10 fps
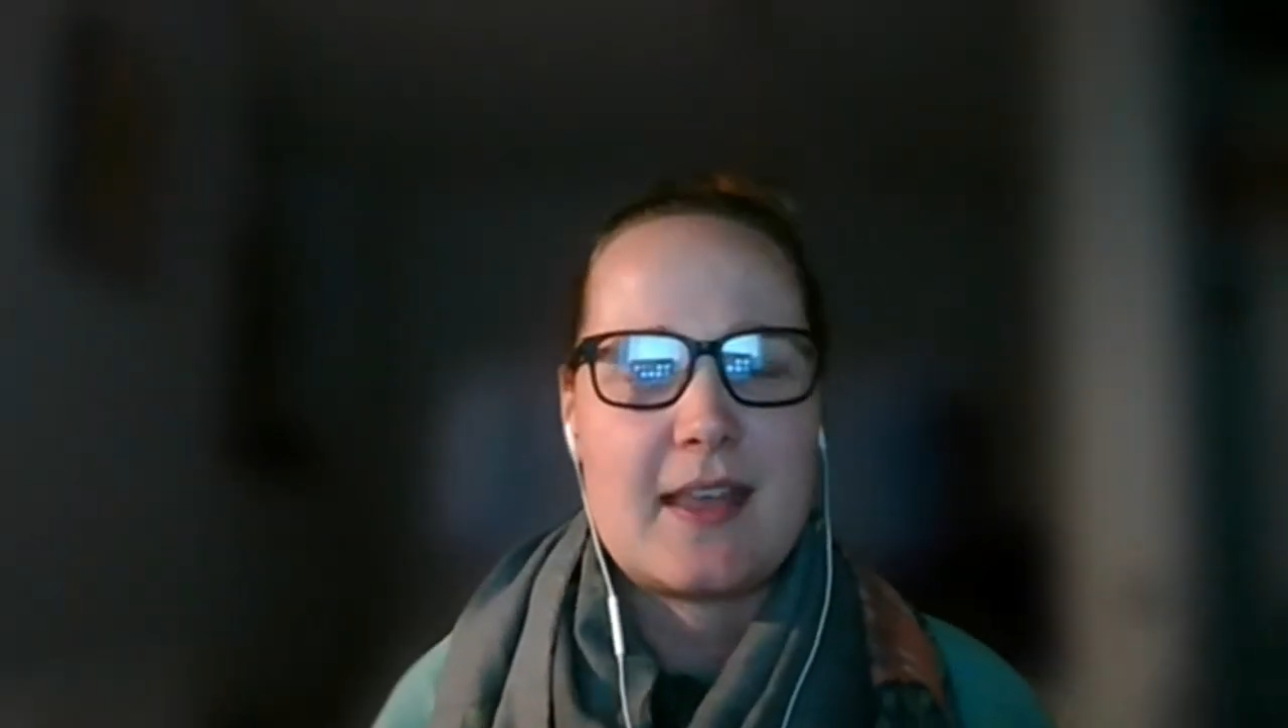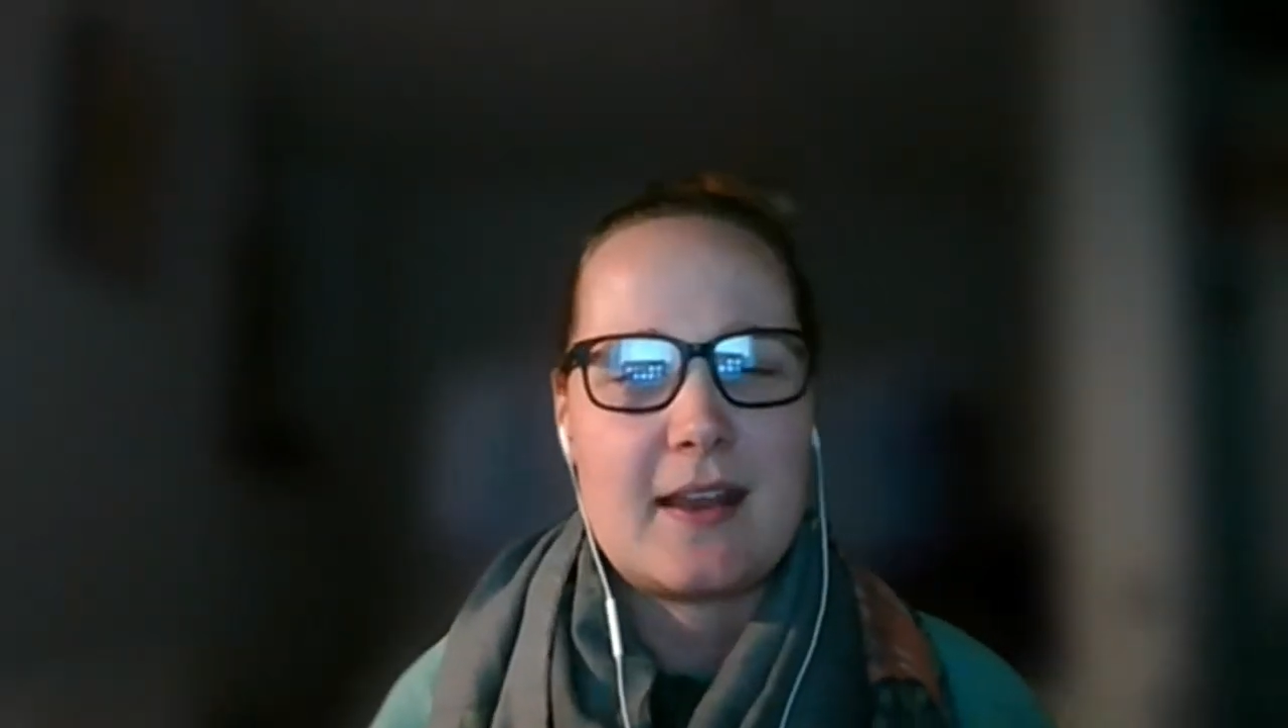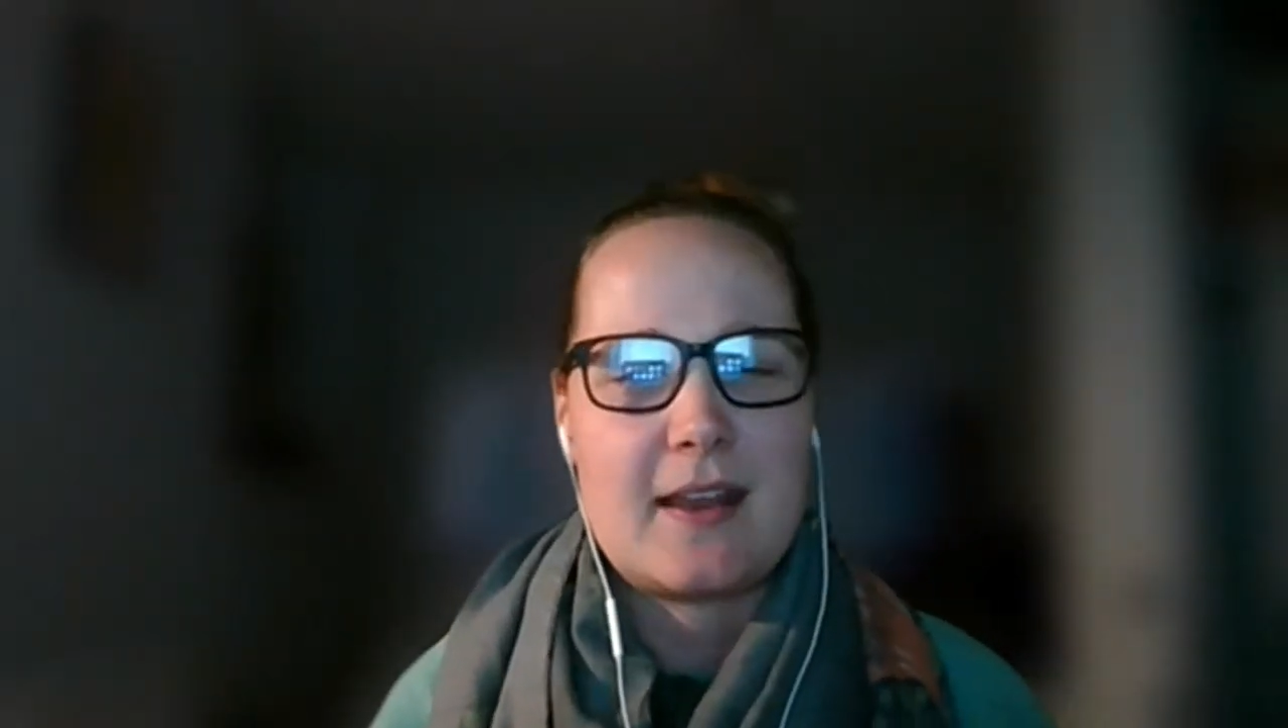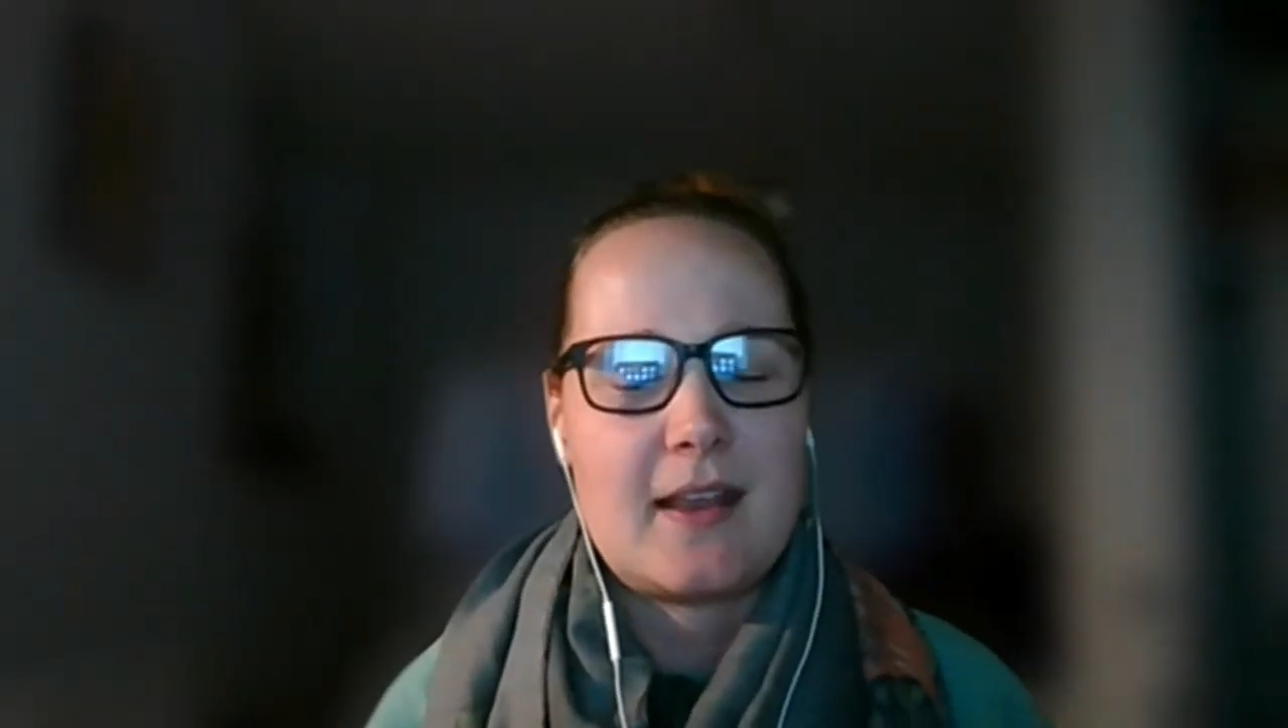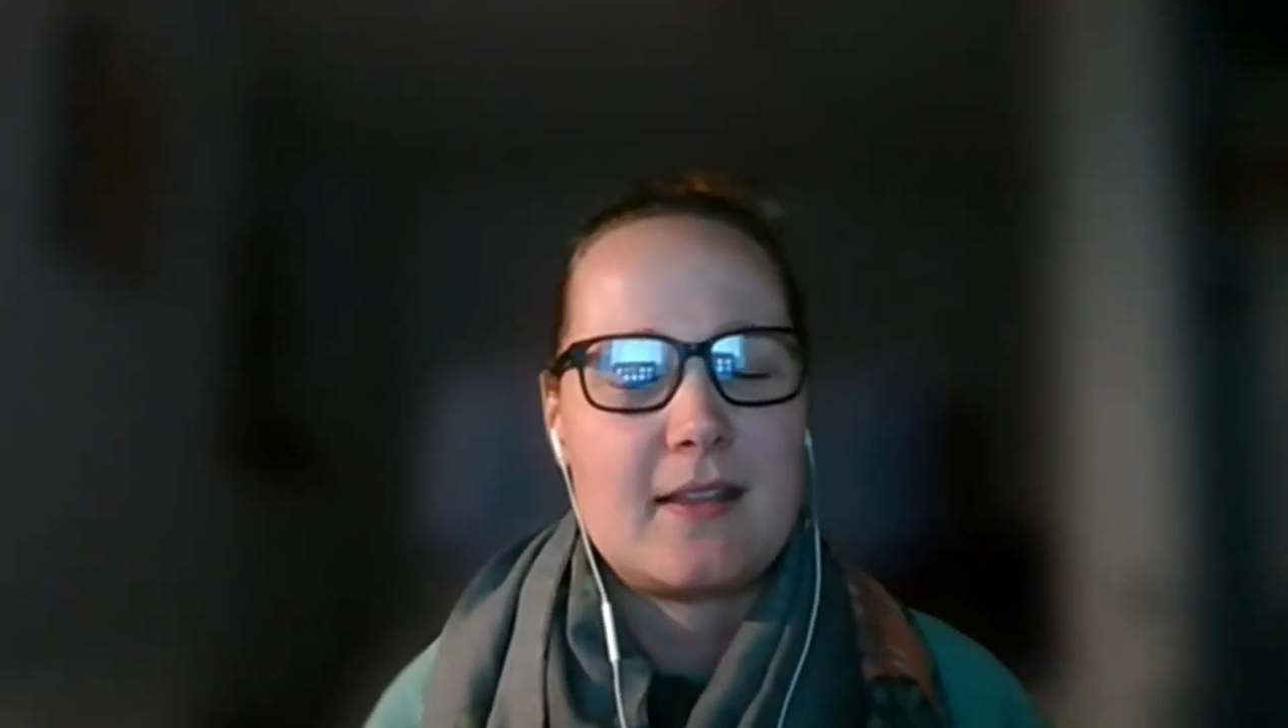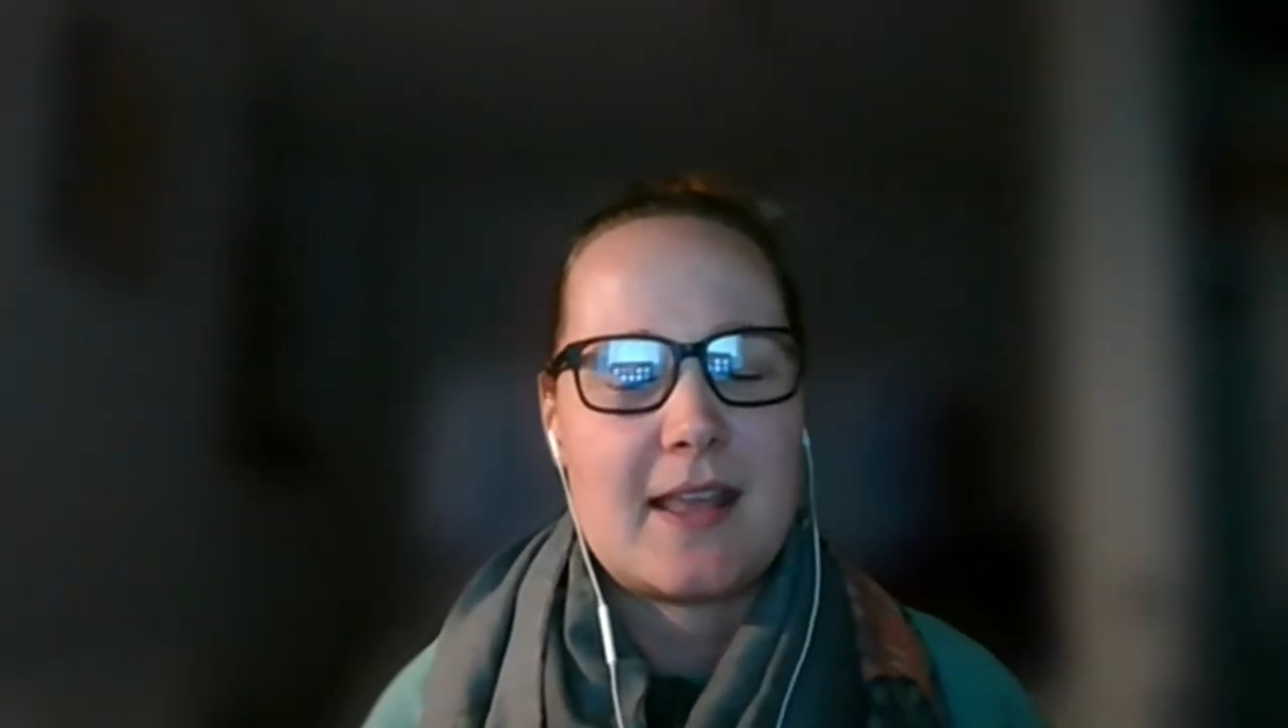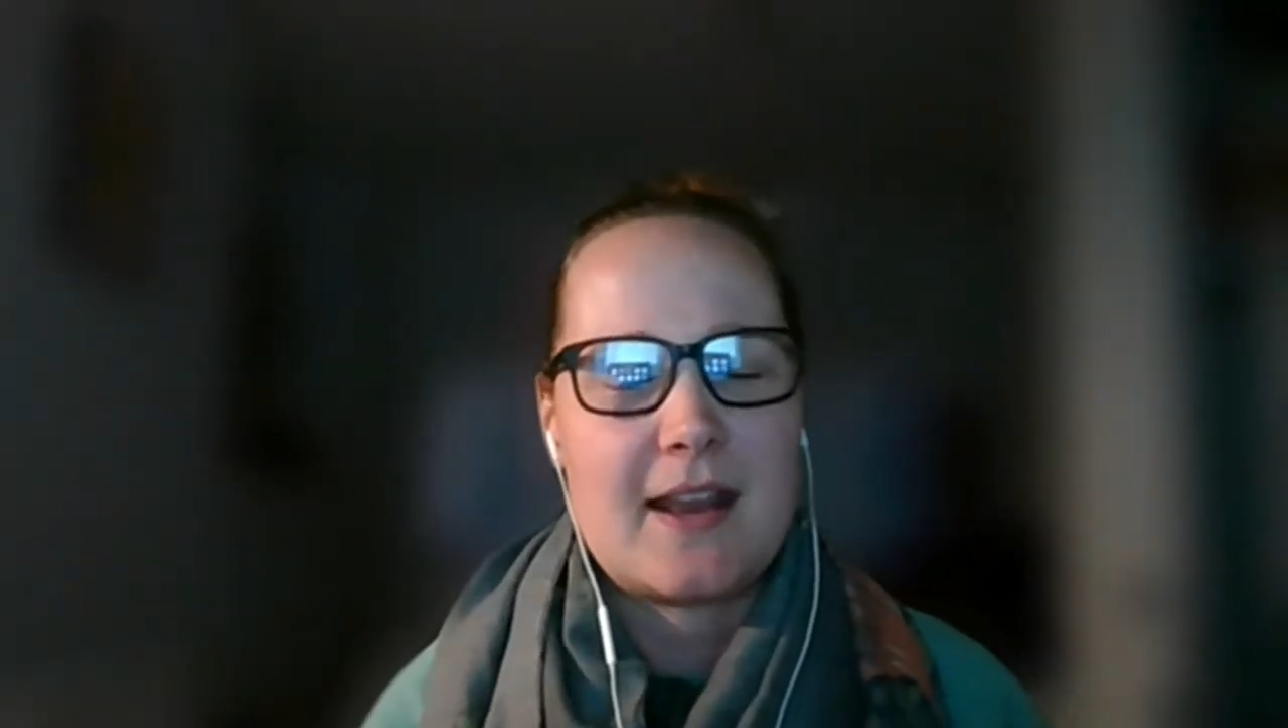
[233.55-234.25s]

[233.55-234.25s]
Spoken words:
in the